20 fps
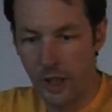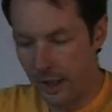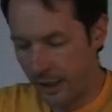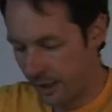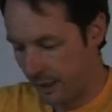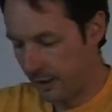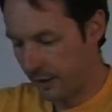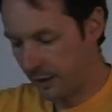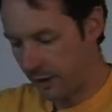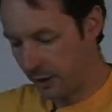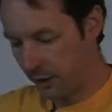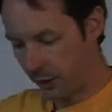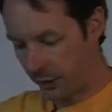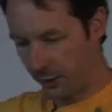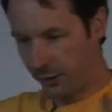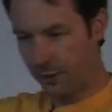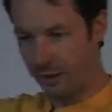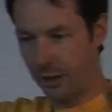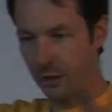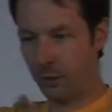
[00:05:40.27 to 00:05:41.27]
I like it. It just,
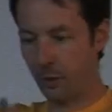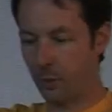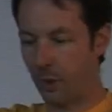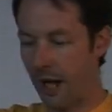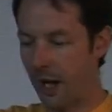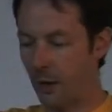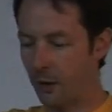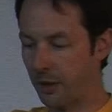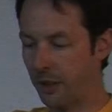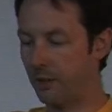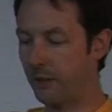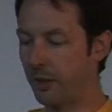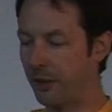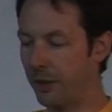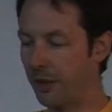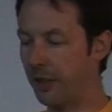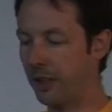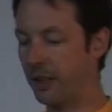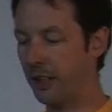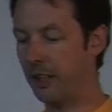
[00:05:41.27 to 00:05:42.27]
it's round.
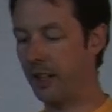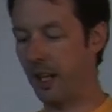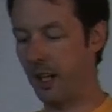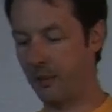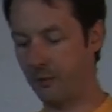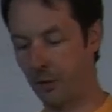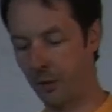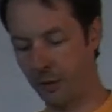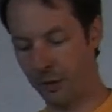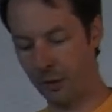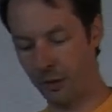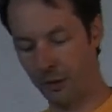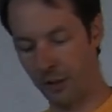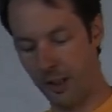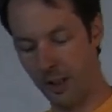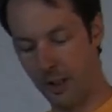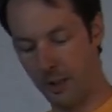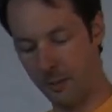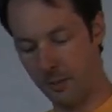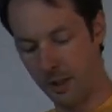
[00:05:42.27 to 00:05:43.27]
Everything in a high voltage
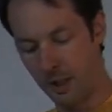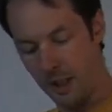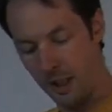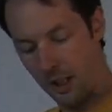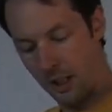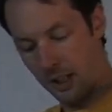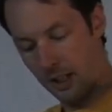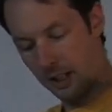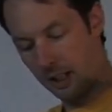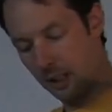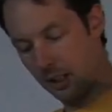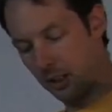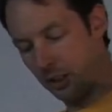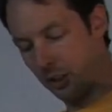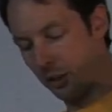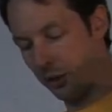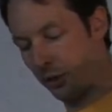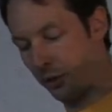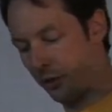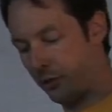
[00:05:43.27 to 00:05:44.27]
lab
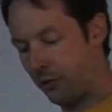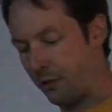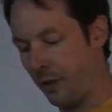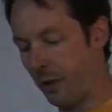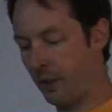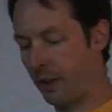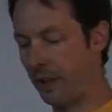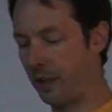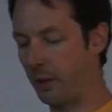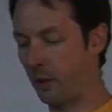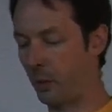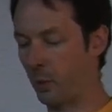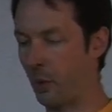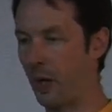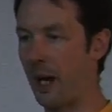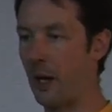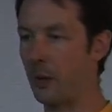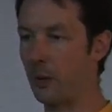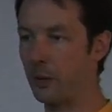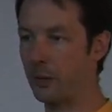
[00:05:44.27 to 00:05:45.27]
is very
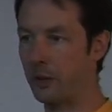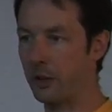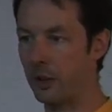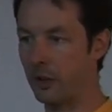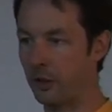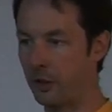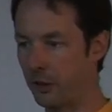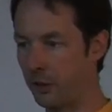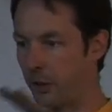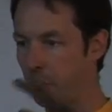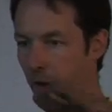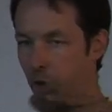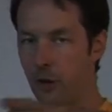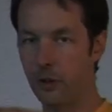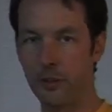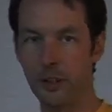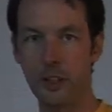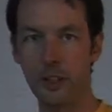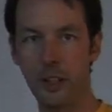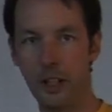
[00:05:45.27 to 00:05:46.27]
round and
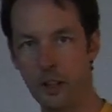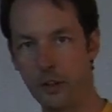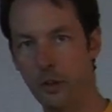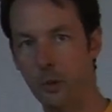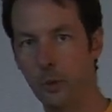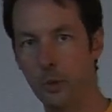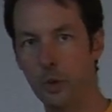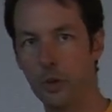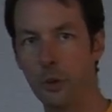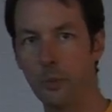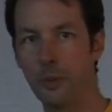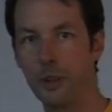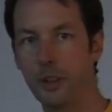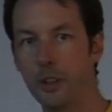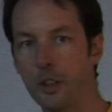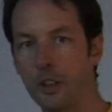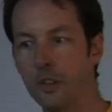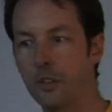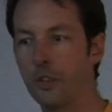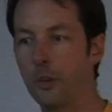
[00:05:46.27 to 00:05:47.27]
curvy as a rule
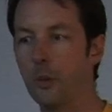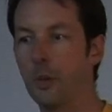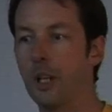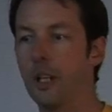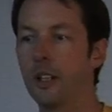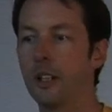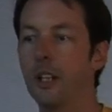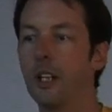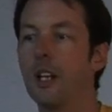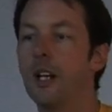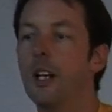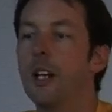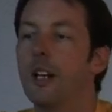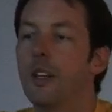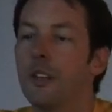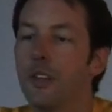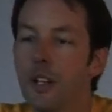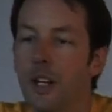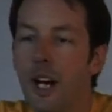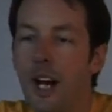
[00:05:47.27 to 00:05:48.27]
because you want,
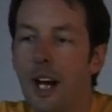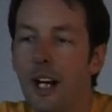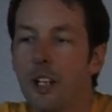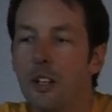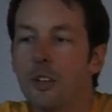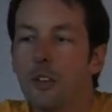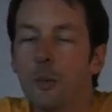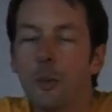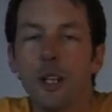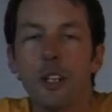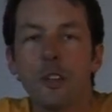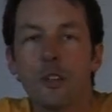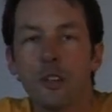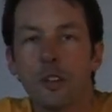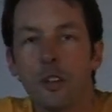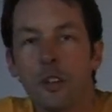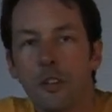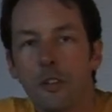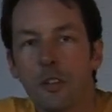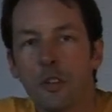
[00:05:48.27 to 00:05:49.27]
the higher the radius
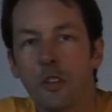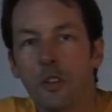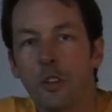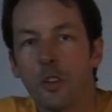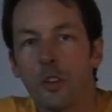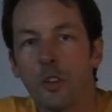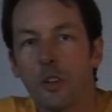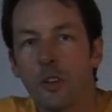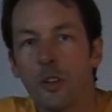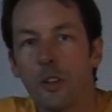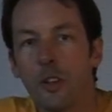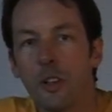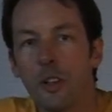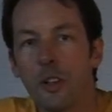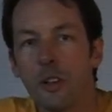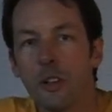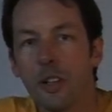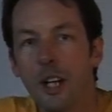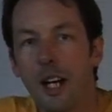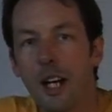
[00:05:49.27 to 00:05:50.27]
of curvature,
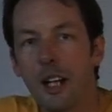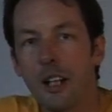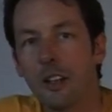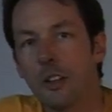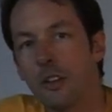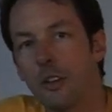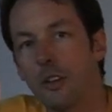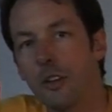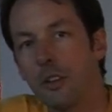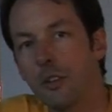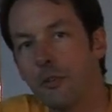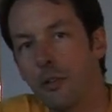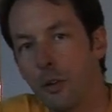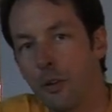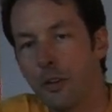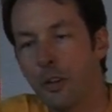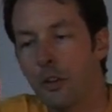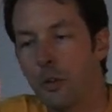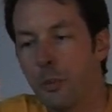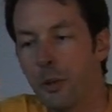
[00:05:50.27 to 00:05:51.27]
the higher the
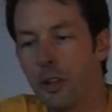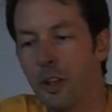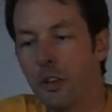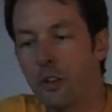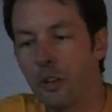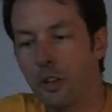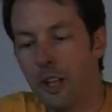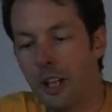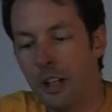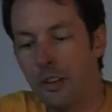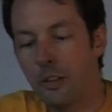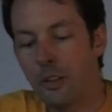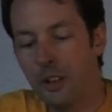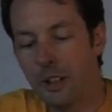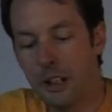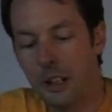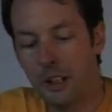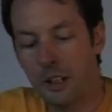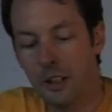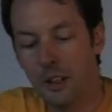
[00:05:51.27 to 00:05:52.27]
voltage potential has to
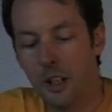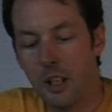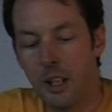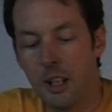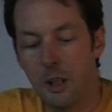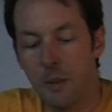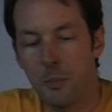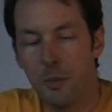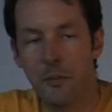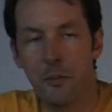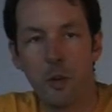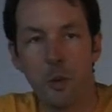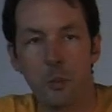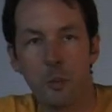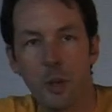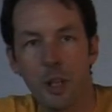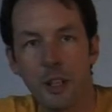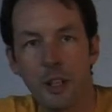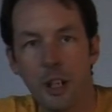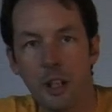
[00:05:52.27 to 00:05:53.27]
get before
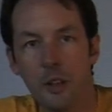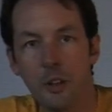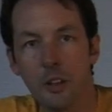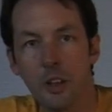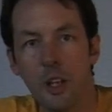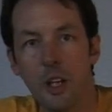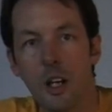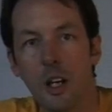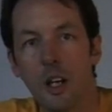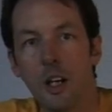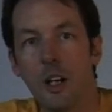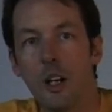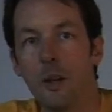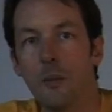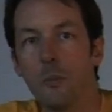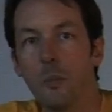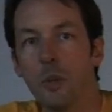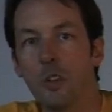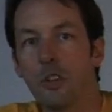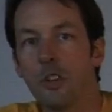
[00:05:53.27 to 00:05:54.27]
breakout
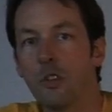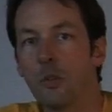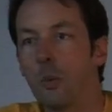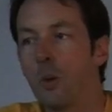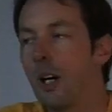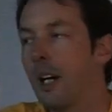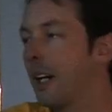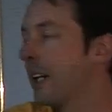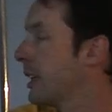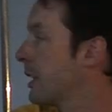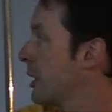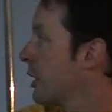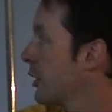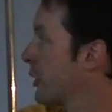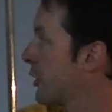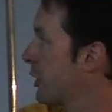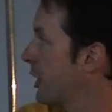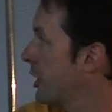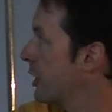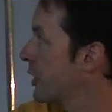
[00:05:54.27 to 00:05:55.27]
um, which is why you'll
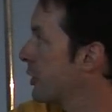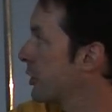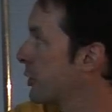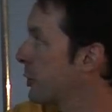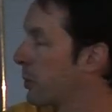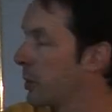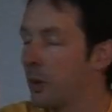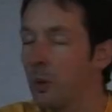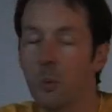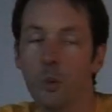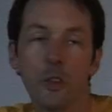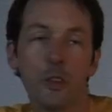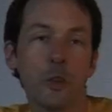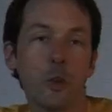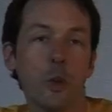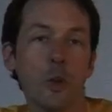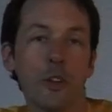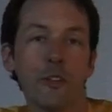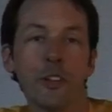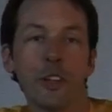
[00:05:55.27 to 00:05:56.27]
see us, we'll, we'll
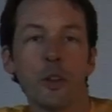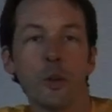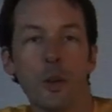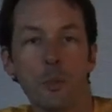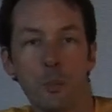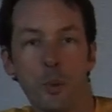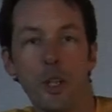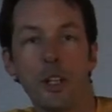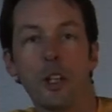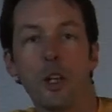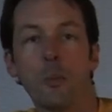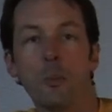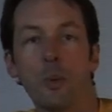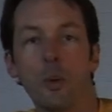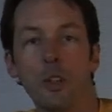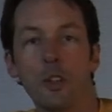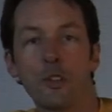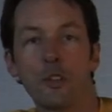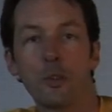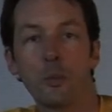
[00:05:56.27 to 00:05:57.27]
do a whole video on breakout
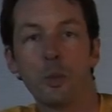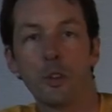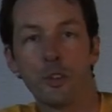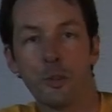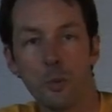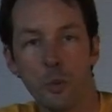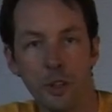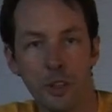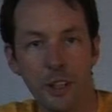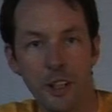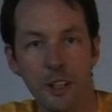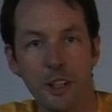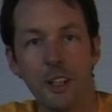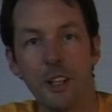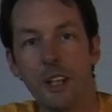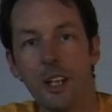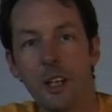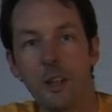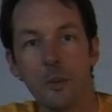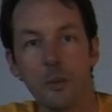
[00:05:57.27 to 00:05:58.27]
points, and we'll, we'll get
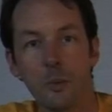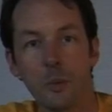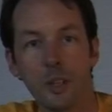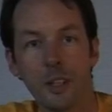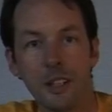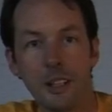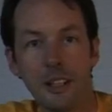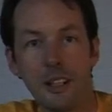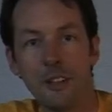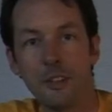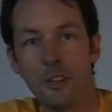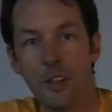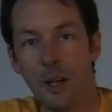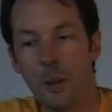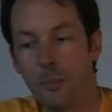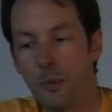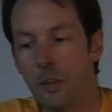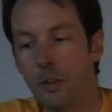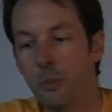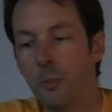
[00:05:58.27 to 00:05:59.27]
into that really in
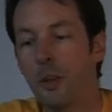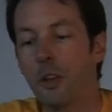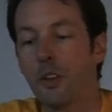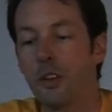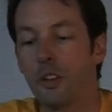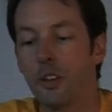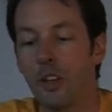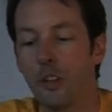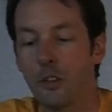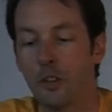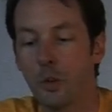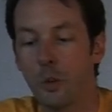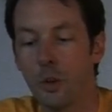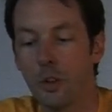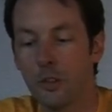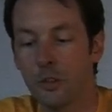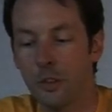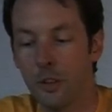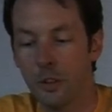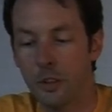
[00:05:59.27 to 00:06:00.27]
depth as part of the Tesla
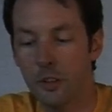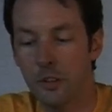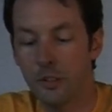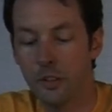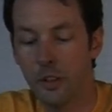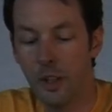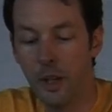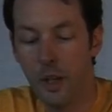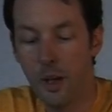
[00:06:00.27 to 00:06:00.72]
coil series.